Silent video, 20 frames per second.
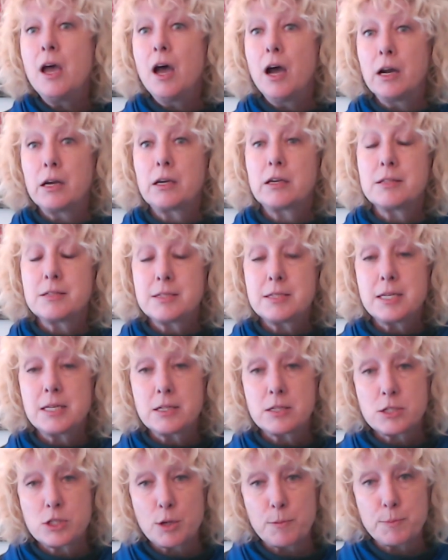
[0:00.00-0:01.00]
and consider
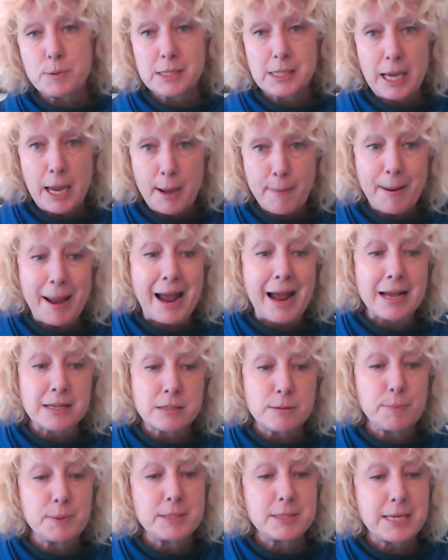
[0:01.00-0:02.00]
subscap as
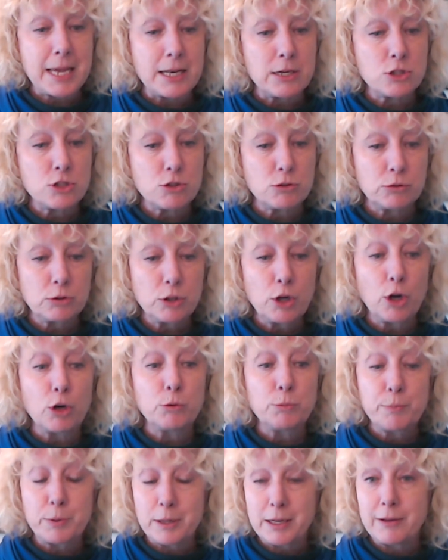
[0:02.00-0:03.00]
a potential
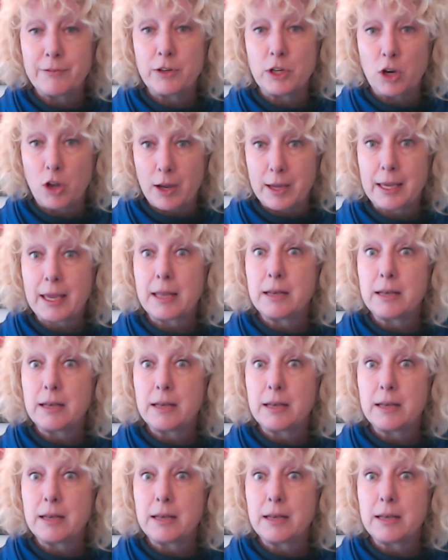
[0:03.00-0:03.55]
culprit, if you like,